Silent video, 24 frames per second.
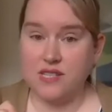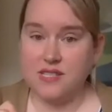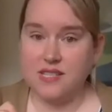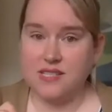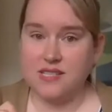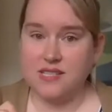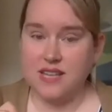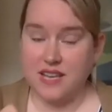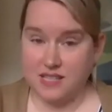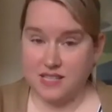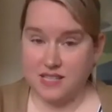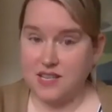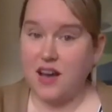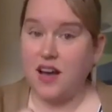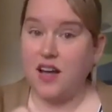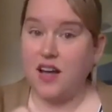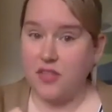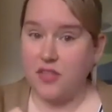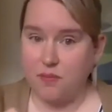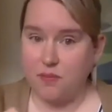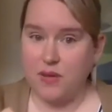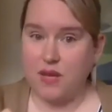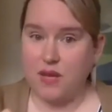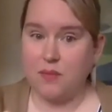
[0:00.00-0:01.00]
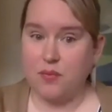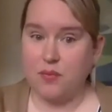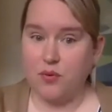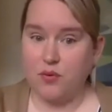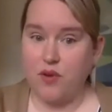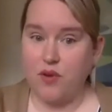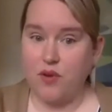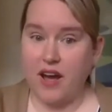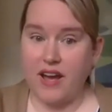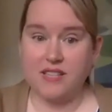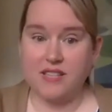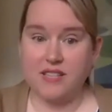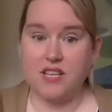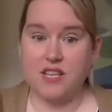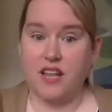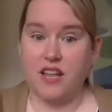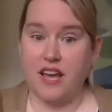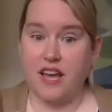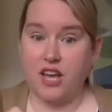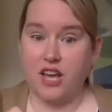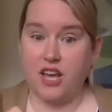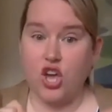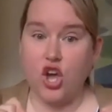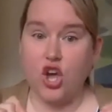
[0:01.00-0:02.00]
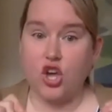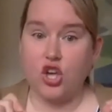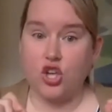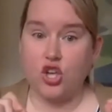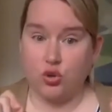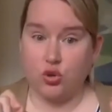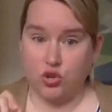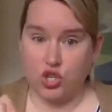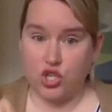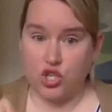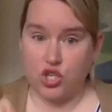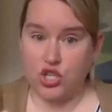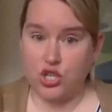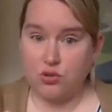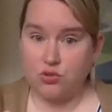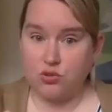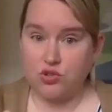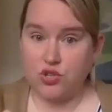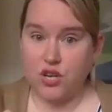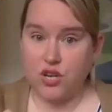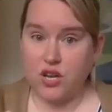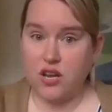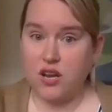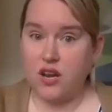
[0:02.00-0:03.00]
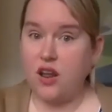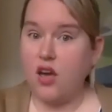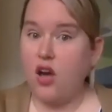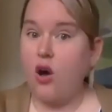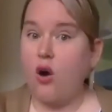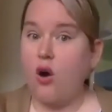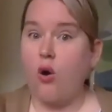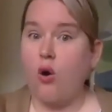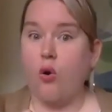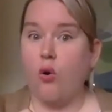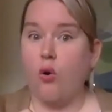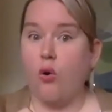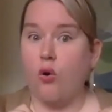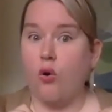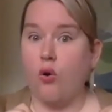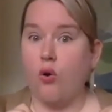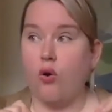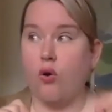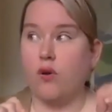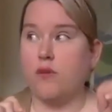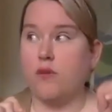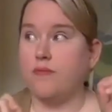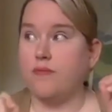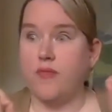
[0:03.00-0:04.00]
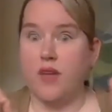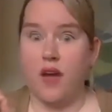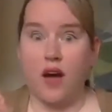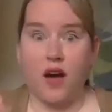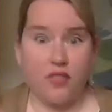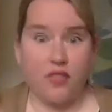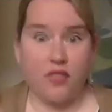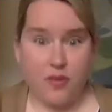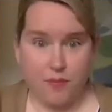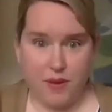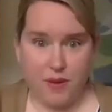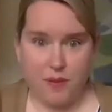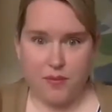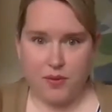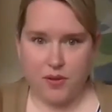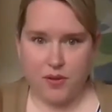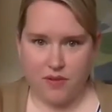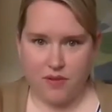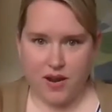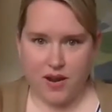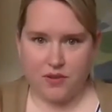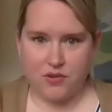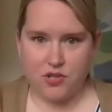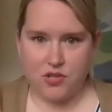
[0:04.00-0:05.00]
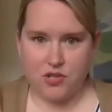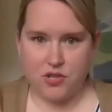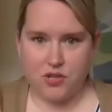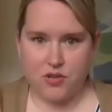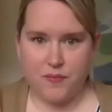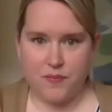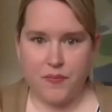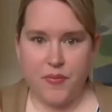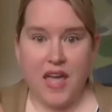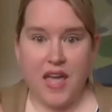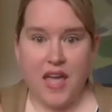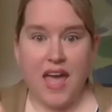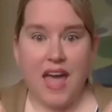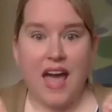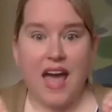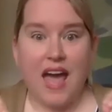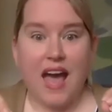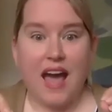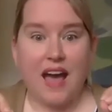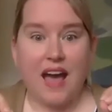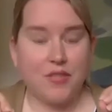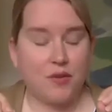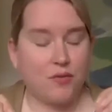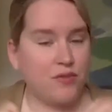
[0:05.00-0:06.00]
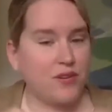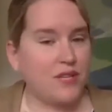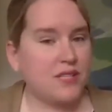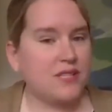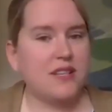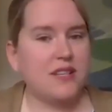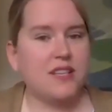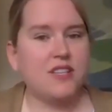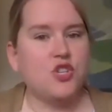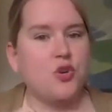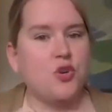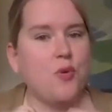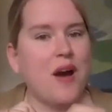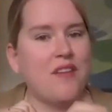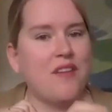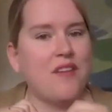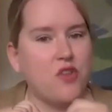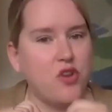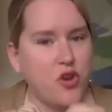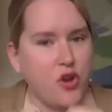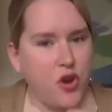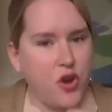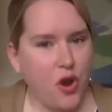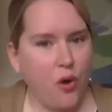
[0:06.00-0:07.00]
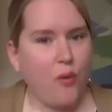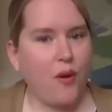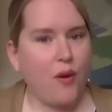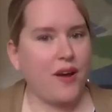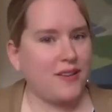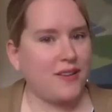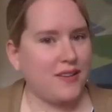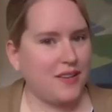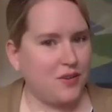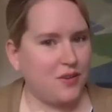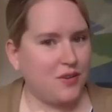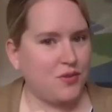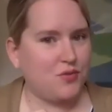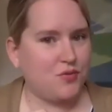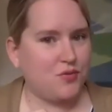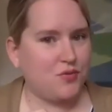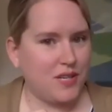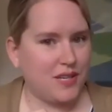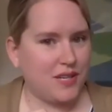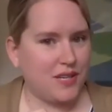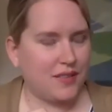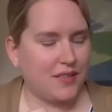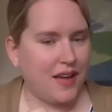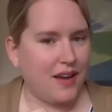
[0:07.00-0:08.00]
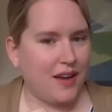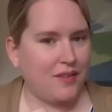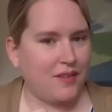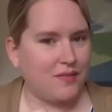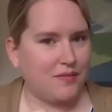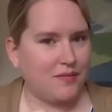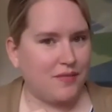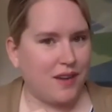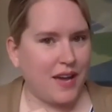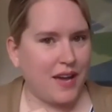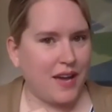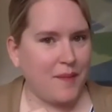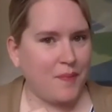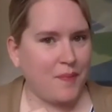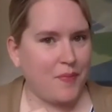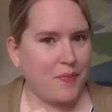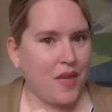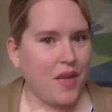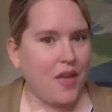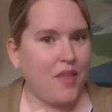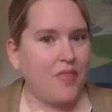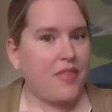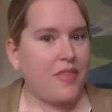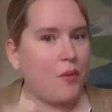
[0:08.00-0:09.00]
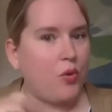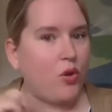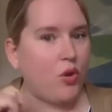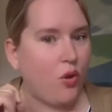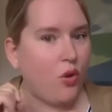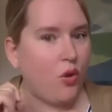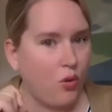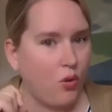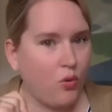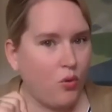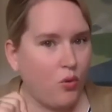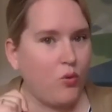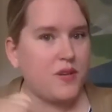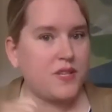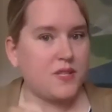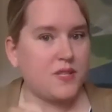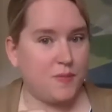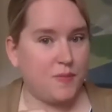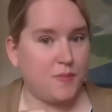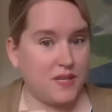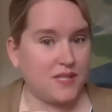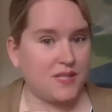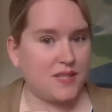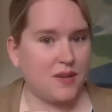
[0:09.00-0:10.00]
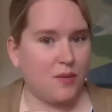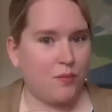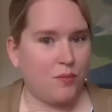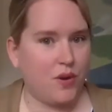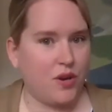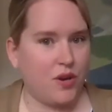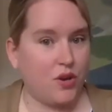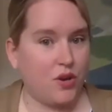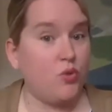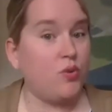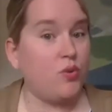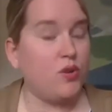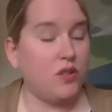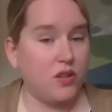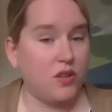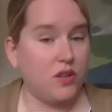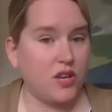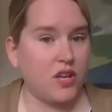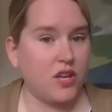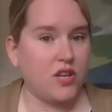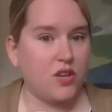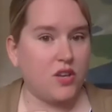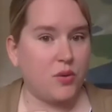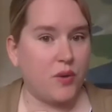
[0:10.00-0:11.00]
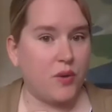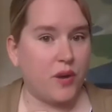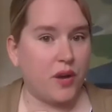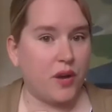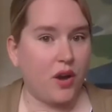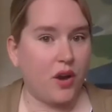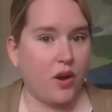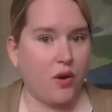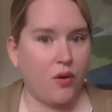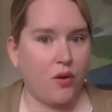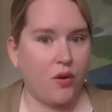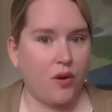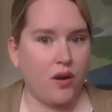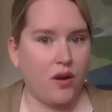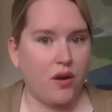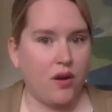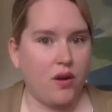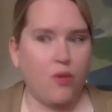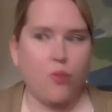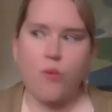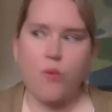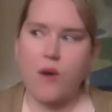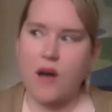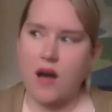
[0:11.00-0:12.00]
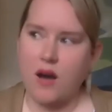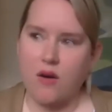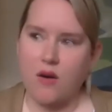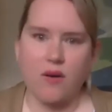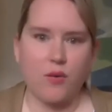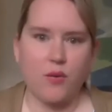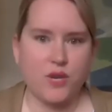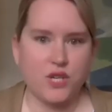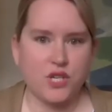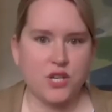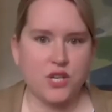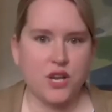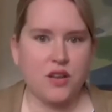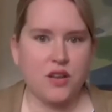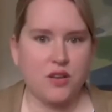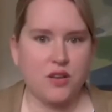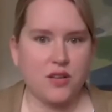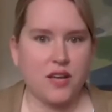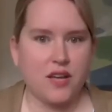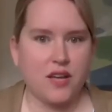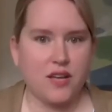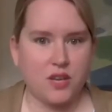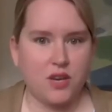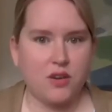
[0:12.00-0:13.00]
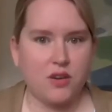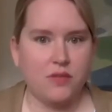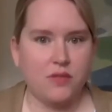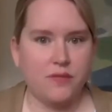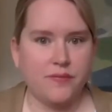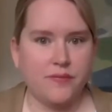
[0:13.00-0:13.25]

say, is to other people, right? To like your children or other people around you. And the reason is you have no idea who's reading that, right? There will always be someone who would look at you and go, wow, I wish I looked like you.